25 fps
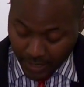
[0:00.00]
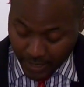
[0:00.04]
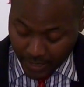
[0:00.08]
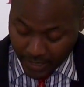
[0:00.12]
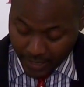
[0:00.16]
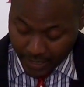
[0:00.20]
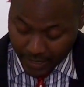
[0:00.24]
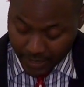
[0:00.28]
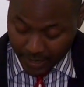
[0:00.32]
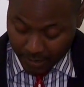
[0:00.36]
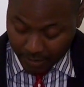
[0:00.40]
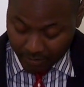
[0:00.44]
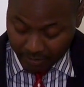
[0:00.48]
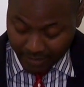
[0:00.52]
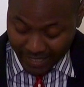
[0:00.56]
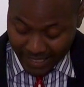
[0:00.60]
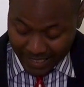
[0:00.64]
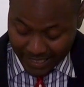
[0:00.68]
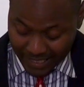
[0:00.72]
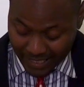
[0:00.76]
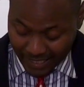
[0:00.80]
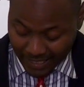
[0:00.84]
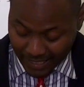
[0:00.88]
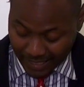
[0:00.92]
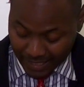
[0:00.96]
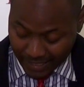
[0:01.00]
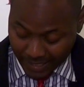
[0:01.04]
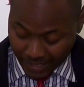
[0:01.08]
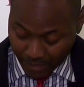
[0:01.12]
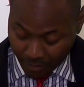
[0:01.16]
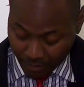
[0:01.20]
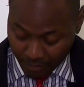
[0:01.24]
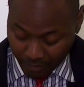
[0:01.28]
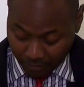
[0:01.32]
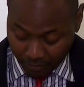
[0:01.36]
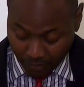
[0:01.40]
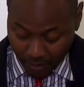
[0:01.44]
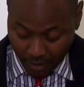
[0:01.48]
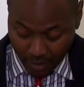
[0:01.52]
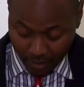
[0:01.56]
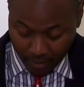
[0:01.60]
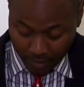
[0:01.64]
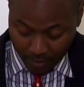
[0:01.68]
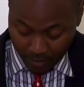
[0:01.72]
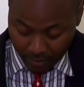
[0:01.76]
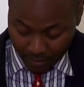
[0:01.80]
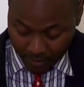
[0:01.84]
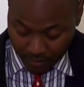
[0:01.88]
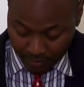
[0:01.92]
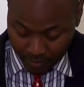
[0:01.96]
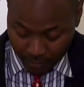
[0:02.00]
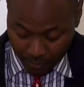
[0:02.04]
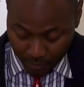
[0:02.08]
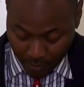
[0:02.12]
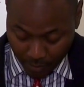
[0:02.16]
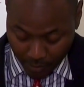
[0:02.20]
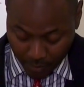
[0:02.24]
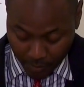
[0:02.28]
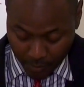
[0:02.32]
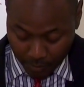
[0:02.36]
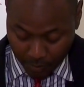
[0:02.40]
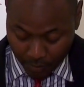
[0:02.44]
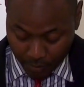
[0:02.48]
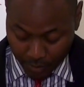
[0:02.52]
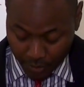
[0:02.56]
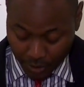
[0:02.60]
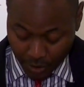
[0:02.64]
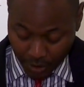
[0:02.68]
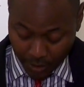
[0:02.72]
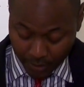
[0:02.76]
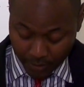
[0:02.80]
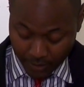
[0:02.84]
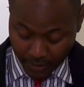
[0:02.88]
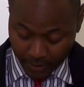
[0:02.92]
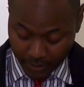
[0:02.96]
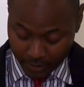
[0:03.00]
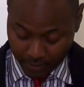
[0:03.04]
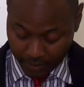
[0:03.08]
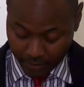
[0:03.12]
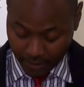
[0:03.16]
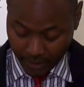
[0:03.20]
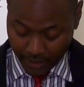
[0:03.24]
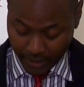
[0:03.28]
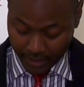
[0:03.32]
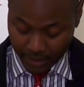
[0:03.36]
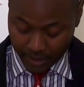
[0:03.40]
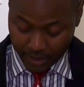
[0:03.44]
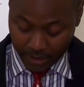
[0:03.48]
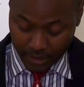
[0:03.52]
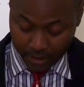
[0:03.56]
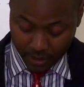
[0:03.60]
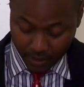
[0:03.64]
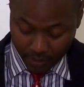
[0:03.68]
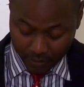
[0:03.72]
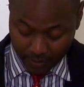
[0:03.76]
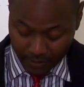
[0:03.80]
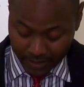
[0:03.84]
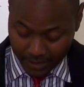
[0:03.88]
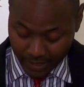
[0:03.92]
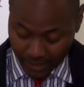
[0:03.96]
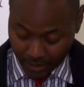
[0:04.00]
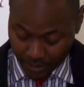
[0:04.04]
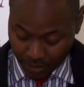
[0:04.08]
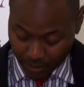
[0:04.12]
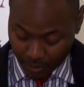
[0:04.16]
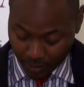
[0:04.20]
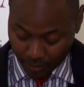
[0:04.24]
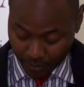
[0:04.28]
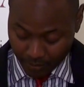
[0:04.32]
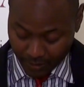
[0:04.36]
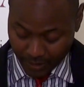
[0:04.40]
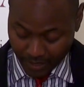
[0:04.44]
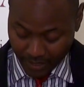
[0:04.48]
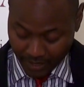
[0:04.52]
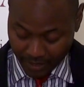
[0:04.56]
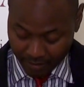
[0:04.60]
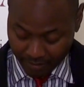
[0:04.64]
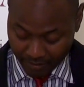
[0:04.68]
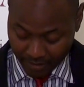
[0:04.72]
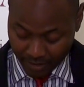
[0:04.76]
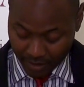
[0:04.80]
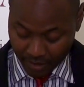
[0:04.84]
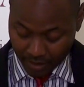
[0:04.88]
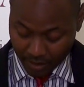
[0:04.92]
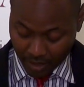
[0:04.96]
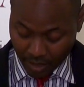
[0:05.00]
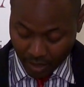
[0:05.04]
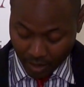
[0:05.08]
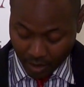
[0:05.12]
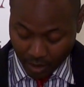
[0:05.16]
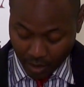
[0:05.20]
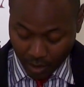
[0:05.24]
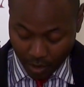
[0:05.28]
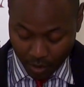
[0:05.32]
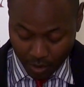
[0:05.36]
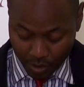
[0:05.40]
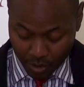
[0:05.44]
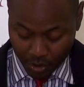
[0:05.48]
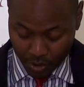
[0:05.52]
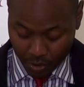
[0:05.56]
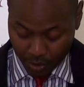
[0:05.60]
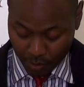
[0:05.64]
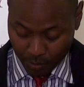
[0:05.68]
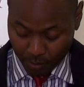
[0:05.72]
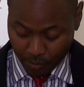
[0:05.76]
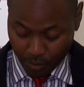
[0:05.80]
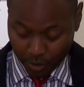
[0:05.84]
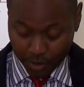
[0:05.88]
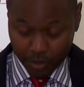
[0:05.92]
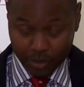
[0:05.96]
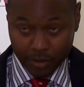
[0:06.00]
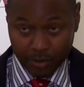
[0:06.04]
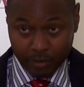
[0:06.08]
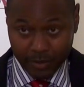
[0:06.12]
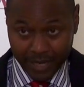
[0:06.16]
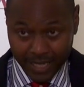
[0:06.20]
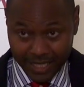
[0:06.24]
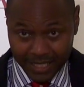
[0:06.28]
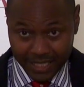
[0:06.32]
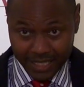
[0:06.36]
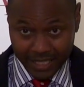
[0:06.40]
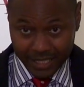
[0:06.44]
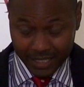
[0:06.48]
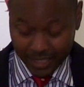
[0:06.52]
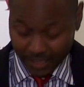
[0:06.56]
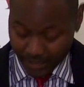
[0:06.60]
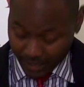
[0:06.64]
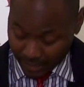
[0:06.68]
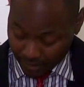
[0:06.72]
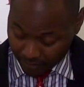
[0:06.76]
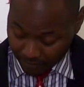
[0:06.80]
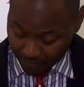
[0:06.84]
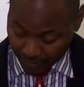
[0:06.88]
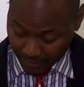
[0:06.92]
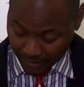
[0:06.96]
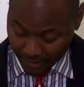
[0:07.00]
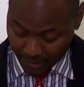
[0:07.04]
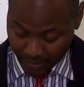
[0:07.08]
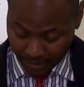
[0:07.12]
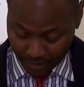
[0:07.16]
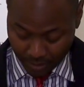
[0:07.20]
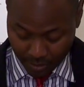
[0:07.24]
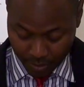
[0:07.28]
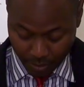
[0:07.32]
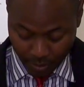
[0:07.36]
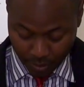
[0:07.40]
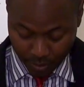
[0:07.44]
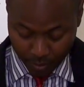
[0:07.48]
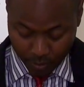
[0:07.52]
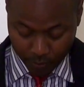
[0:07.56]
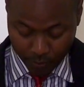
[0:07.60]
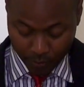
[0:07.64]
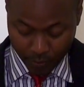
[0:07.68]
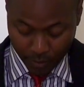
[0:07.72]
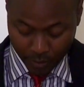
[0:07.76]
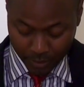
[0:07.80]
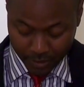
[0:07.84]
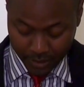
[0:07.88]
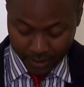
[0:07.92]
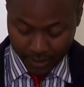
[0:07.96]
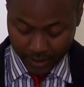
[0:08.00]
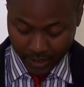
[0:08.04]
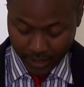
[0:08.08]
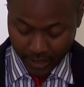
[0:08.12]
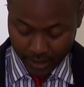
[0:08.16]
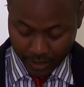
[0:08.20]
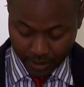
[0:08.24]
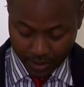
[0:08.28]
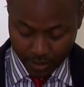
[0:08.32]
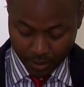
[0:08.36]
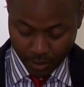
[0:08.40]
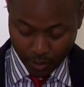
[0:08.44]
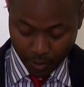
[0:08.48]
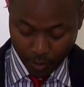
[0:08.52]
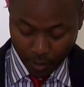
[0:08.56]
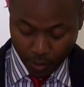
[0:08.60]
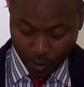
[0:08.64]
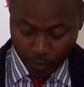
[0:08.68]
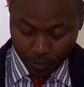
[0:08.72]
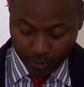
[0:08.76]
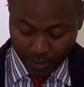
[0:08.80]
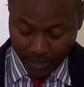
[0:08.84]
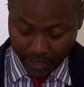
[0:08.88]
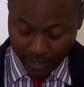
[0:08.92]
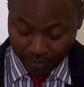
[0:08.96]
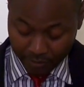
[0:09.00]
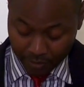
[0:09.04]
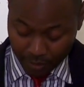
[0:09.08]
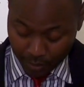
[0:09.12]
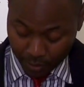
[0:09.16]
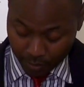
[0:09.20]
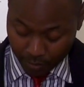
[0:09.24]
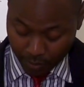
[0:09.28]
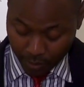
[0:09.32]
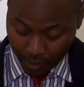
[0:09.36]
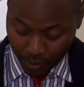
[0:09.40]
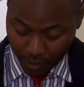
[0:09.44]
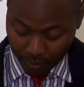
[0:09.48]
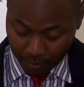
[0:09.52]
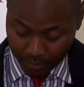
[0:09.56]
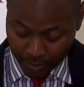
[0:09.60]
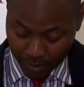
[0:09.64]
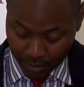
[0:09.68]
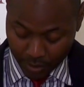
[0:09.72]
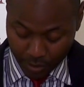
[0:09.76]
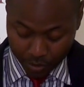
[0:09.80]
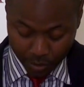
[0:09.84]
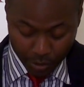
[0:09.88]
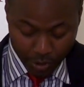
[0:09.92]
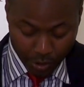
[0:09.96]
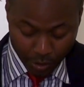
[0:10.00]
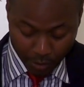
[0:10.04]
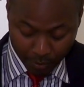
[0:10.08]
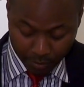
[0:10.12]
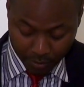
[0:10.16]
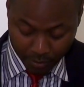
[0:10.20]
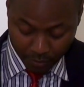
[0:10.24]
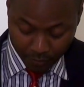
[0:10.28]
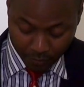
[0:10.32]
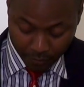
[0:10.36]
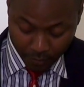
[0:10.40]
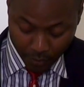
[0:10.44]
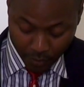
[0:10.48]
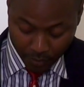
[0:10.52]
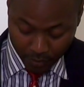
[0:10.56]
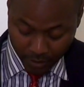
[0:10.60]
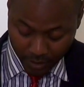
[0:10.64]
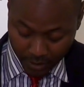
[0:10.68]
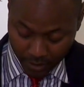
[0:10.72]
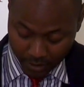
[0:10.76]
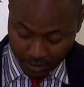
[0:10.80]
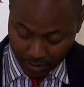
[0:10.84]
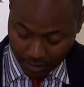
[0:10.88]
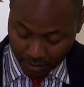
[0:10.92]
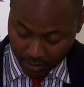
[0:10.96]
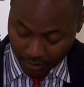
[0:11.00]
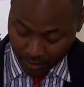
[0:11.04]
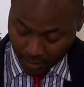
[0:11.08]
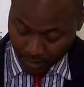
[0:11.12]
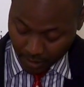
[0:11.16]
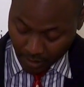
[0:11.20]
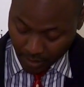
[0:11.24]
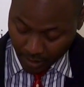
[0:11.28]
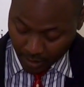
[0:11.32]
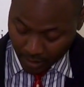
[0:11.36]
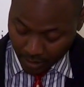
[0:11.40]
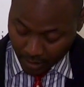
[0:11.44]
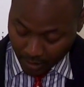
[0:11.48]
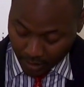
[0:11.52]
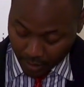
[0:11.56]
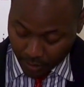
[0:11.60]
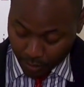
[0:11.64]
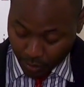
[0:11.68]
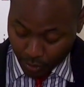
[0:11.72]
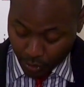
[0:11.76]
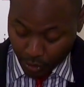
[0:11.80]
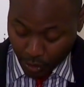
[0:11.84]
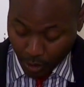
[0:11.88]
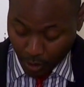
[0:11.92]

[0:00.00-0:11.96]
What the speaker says: In retelling her father's remarkable journey, his story takes on even larger, more dramatic significance on a world stage. Her own life too comes into sharper focus, and